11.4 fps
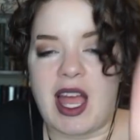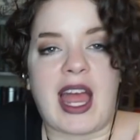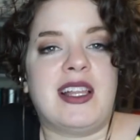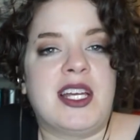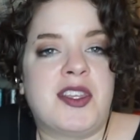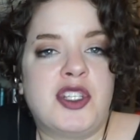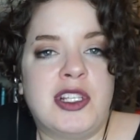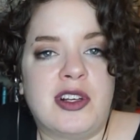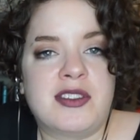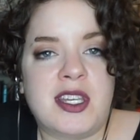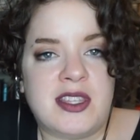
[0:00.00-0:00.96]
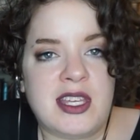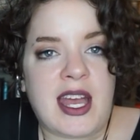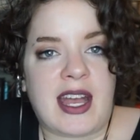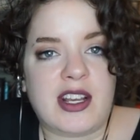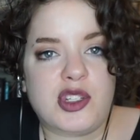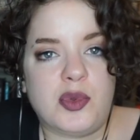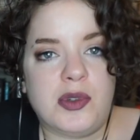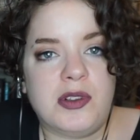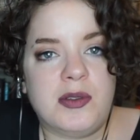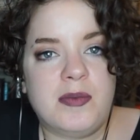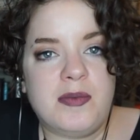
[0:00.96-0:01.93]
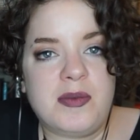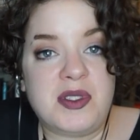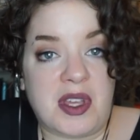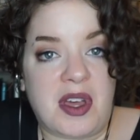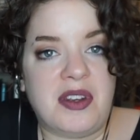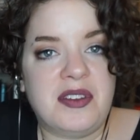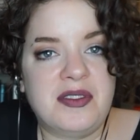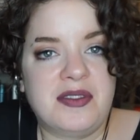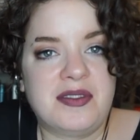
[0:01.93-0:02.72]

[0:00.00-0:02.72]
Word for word: I like that she looks like the actual sun